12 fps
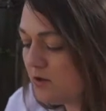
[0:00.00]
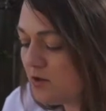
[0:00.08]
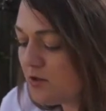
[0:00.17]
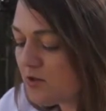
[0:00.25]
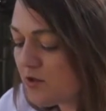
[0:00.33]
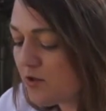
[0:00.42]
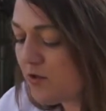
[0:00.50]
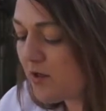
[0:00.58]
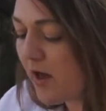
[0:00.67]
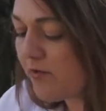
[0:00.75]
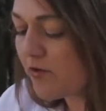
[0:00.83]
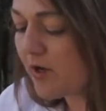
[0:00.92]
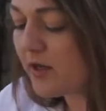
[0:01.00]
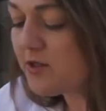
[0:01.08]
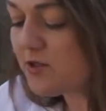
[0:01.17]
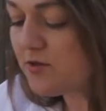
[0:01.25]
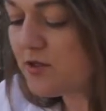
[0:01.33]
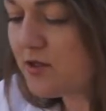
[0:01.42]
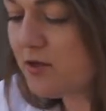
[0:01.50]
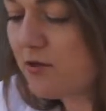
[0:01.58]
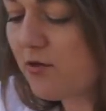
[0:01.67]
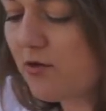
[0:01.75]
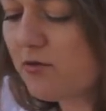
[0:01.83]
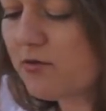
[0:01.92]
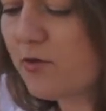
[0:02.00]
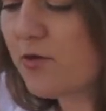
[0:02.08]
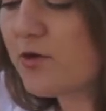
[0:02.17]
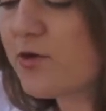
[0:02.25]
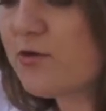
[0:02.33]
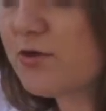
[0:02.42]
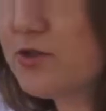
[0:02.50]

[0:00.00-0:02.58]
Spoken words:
So you can have your guests do this on their own, or you could